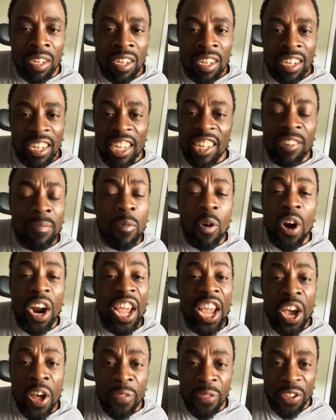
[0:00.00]
It's more
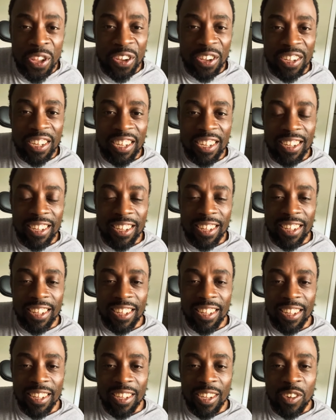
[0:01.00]
healthier.
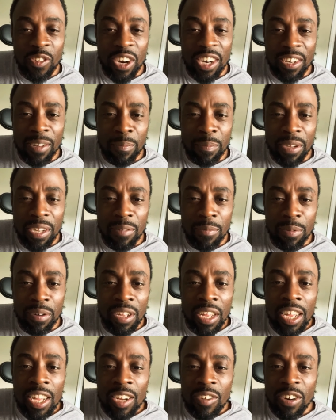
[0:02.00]
Grace and peace
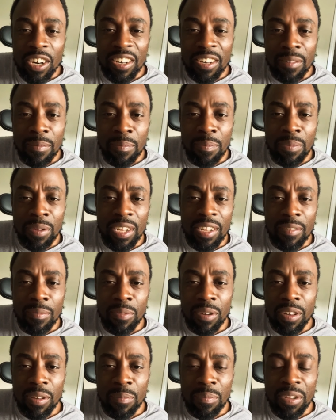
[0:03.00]
Grace and peace,
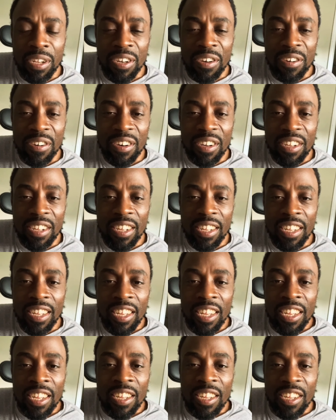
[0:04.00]
Brother Peter.
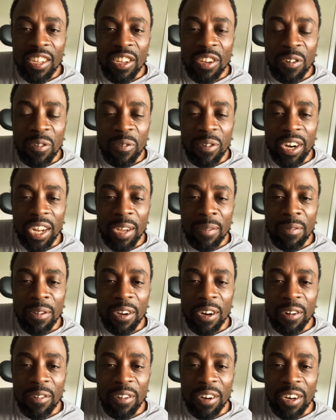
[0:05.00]
Young Ram, you
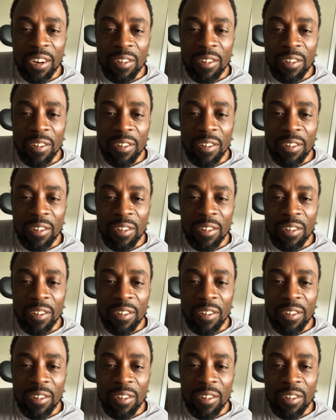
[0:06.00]
already know,